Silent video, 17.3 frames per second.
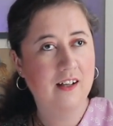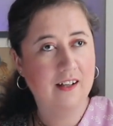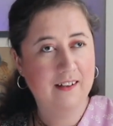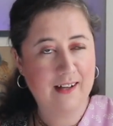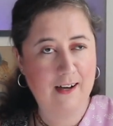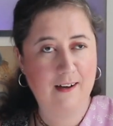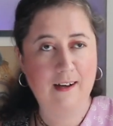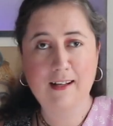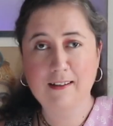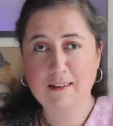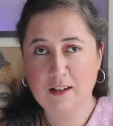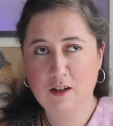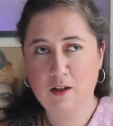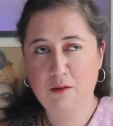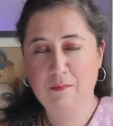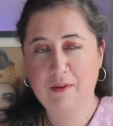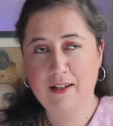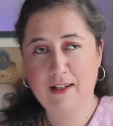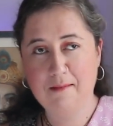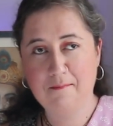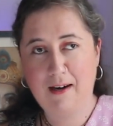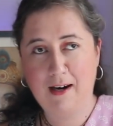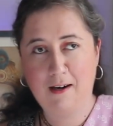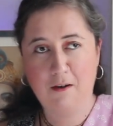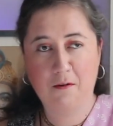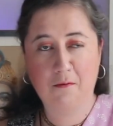Now, a little bit
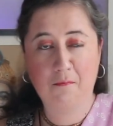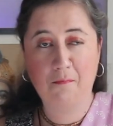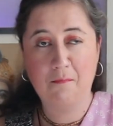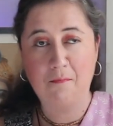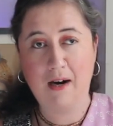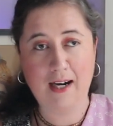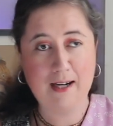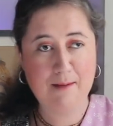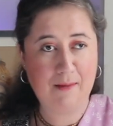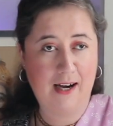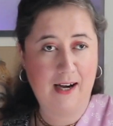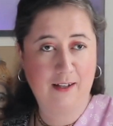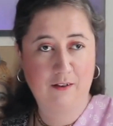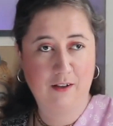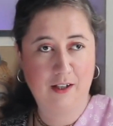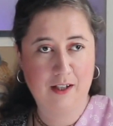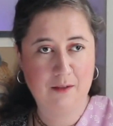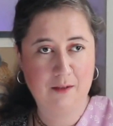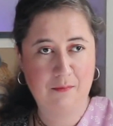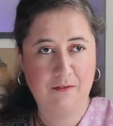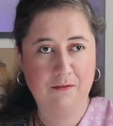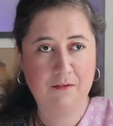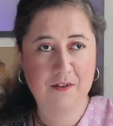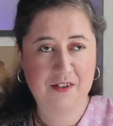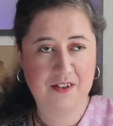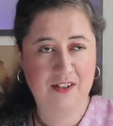about my background
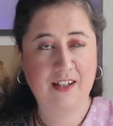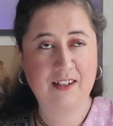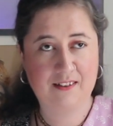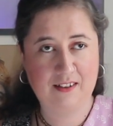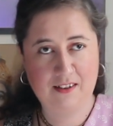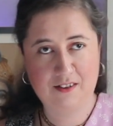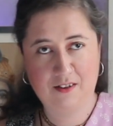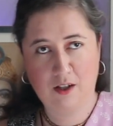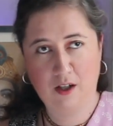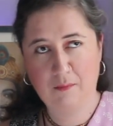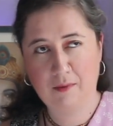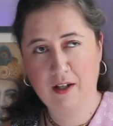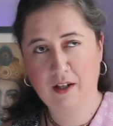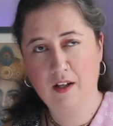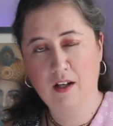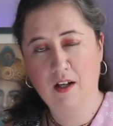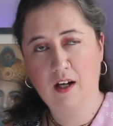before Sanatana Dharma.